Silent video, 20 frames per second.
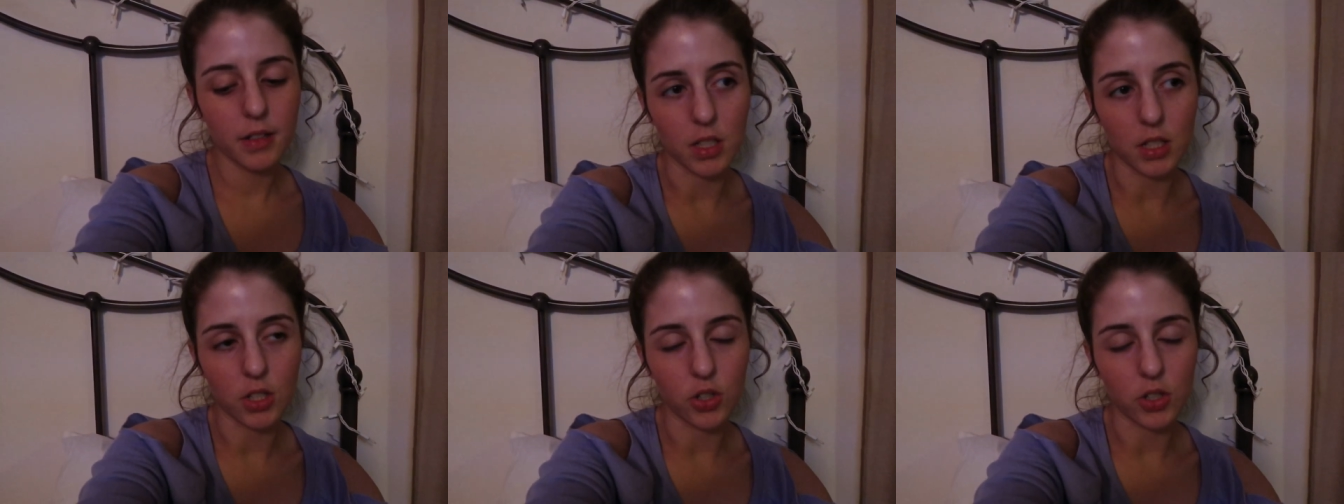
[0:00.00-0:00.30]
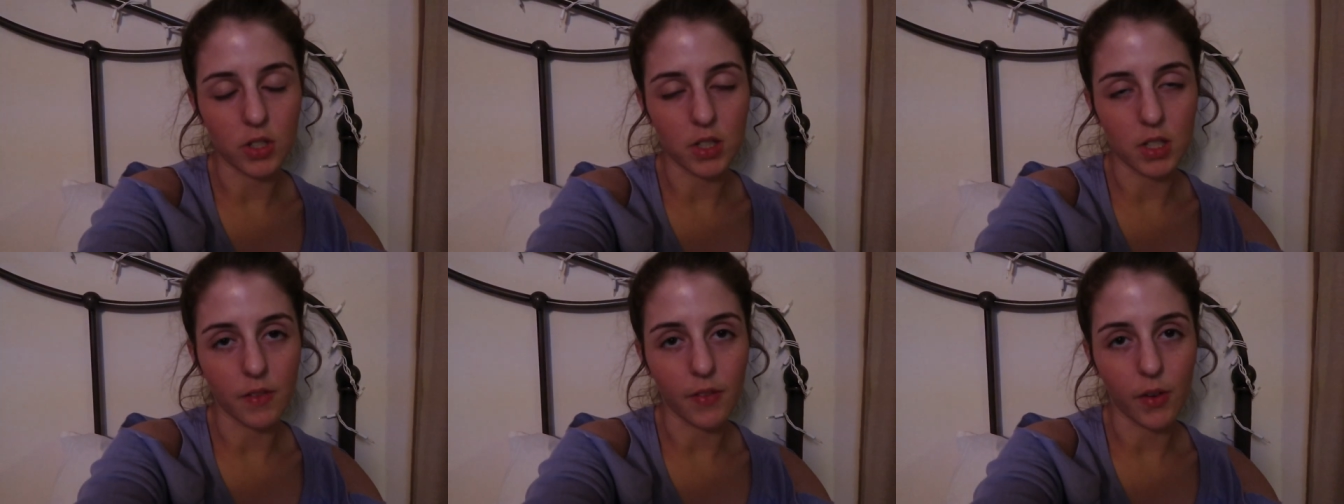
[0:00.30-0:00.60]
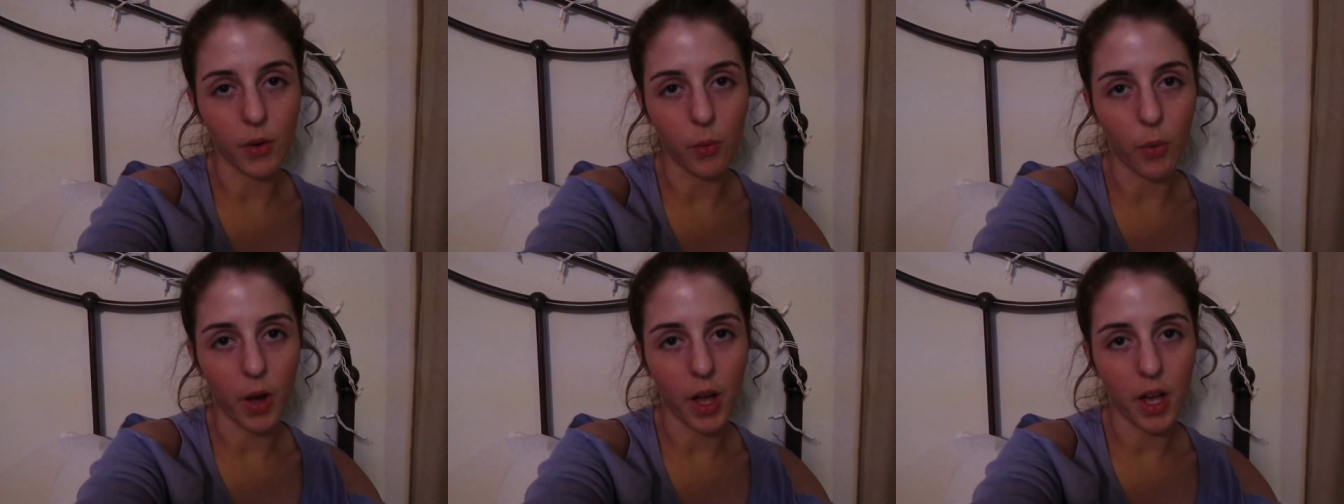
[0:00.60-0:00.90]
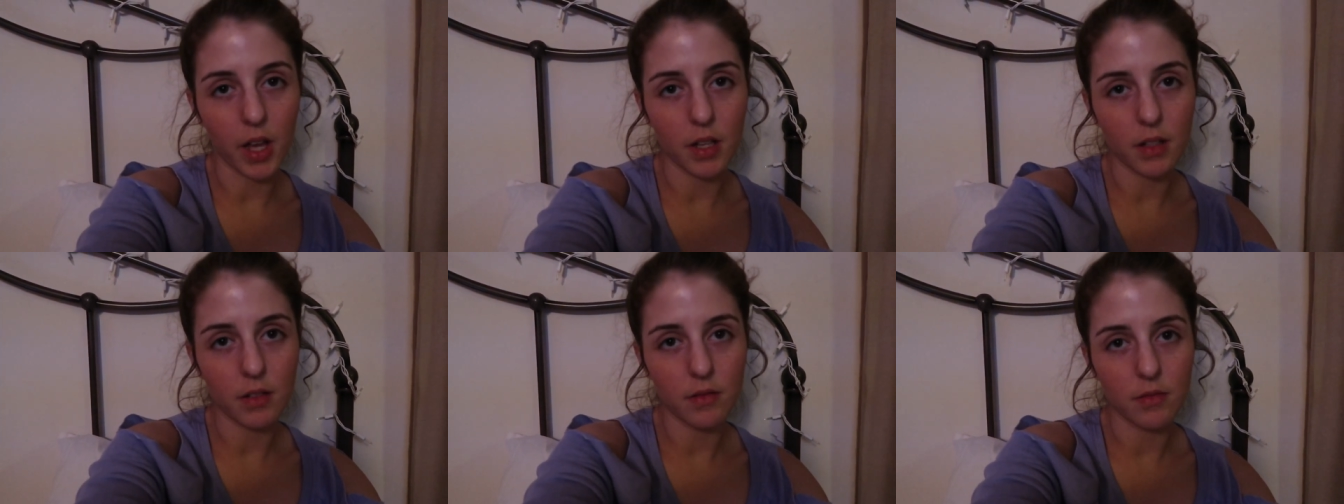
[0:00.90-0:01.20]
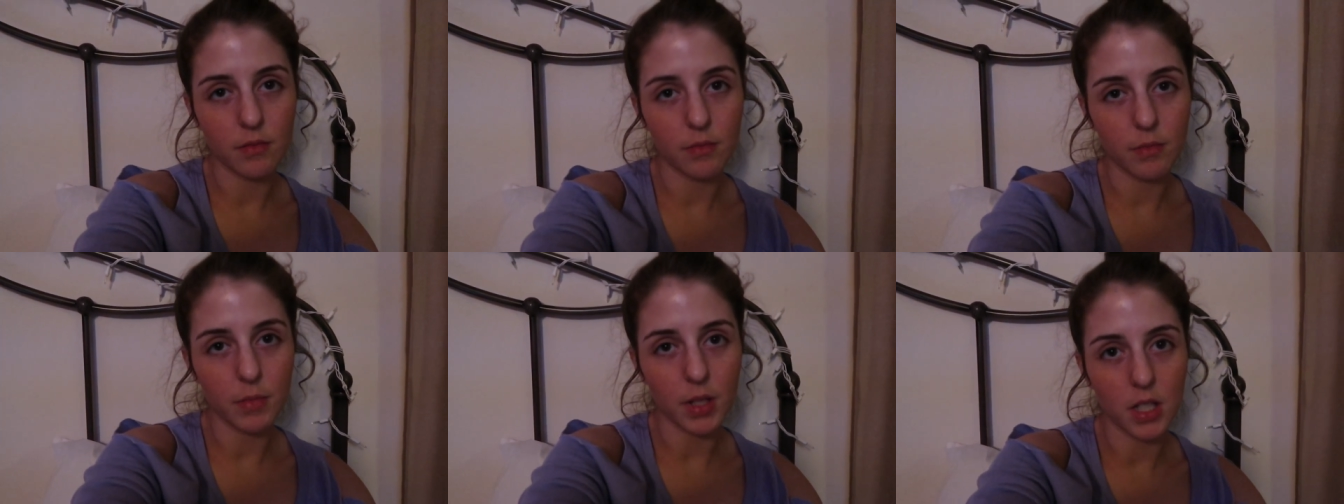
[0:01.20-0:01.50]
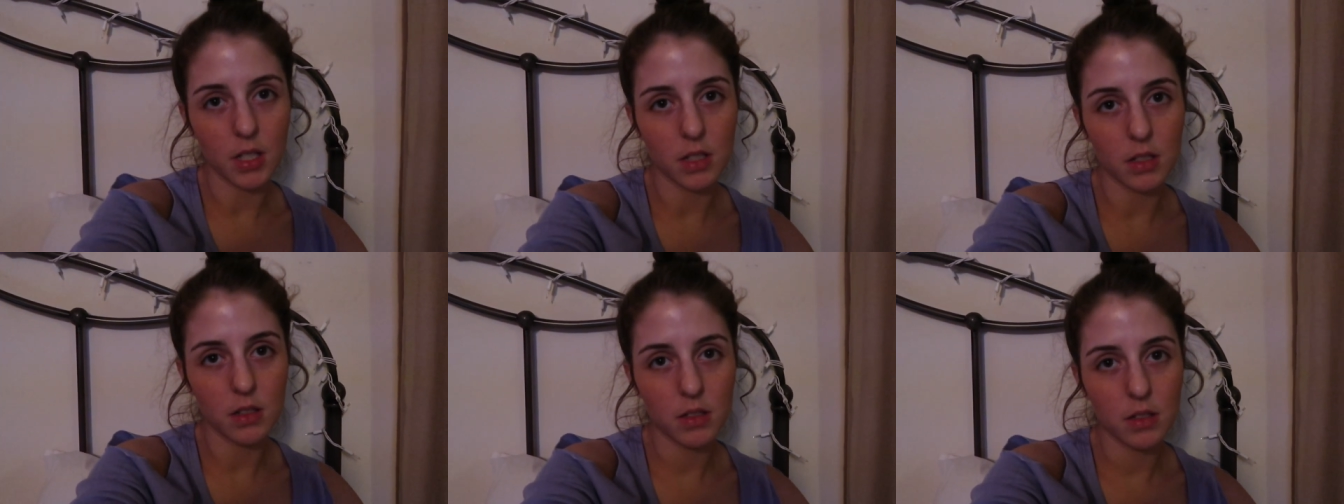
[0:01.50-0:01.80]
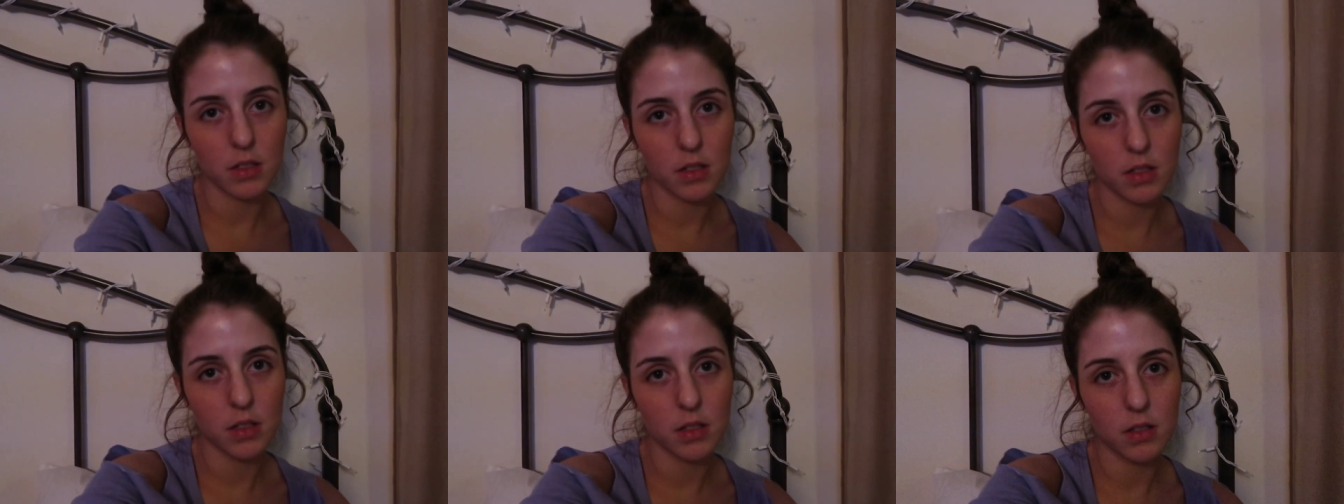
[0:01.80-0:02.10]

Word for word: And then just leave it wet because